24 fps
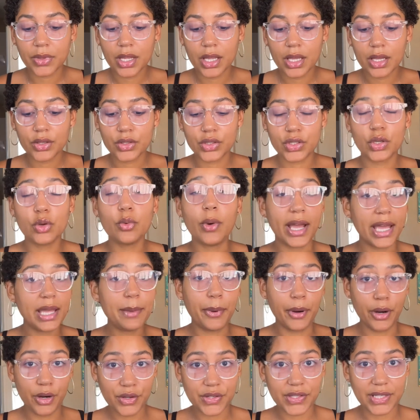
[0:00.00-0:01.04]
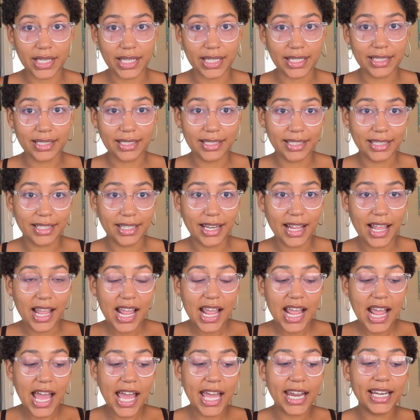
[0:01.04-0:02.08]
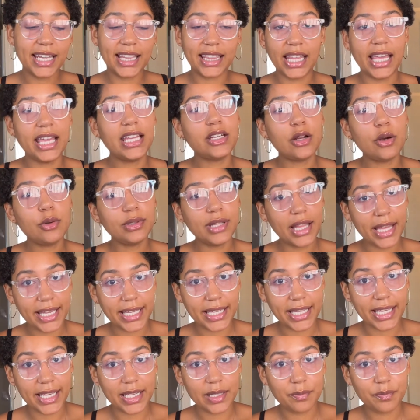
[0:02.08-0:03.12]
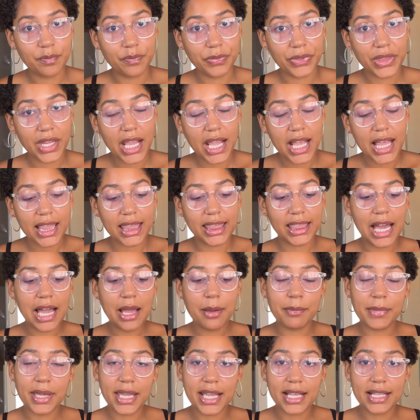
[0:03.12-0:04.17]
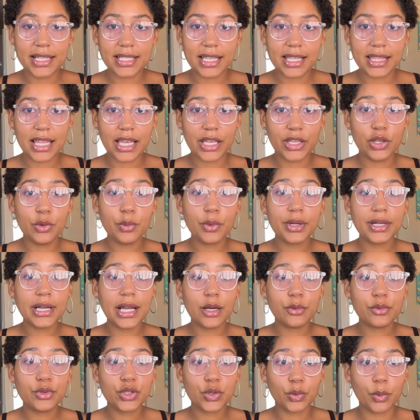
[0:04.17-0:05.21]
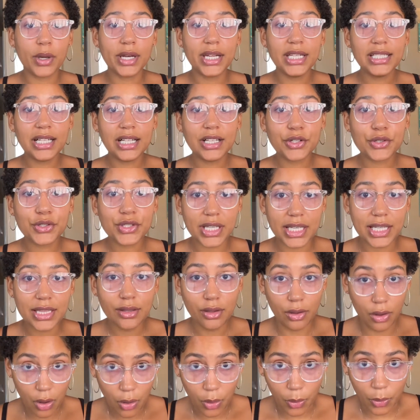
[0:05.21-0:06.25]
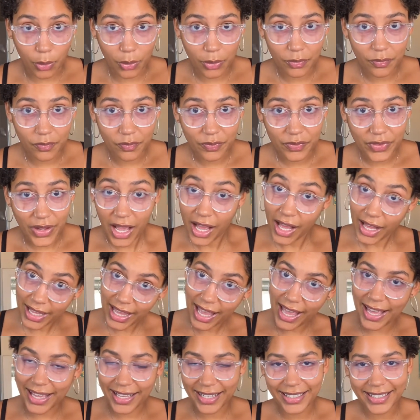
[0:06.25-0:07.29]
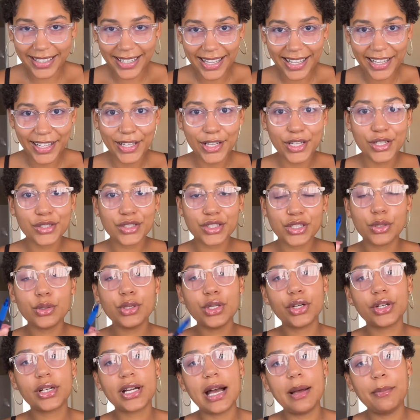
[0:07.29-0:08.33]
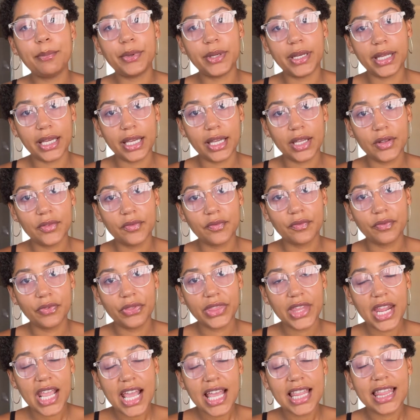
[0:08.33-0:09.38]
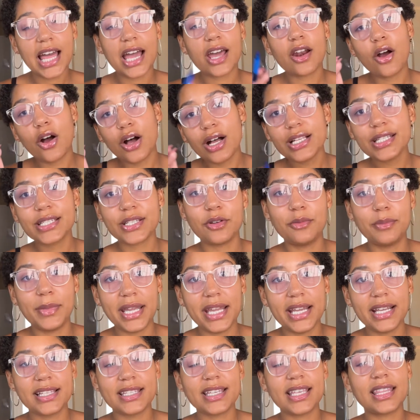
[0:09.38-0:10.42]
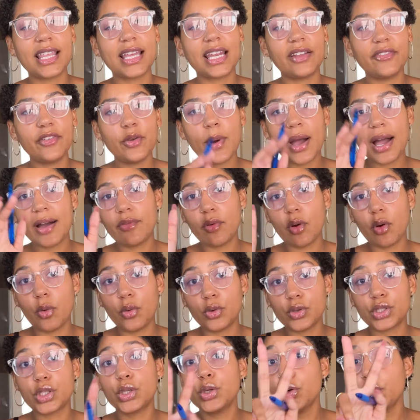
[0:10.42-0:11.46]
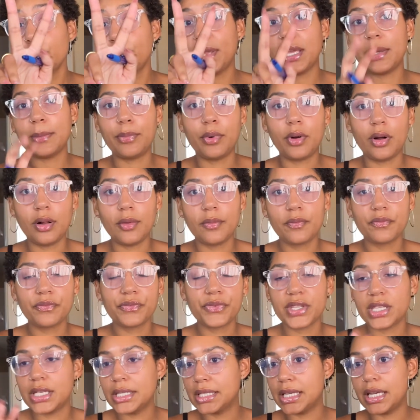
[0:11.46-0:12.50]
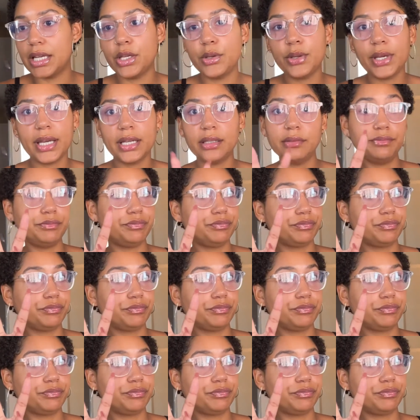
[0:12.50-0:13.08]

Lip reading: to a person and they don't like it, that means that you are now $20 in the hole, again, to your company. That also means that if you have two people, say you get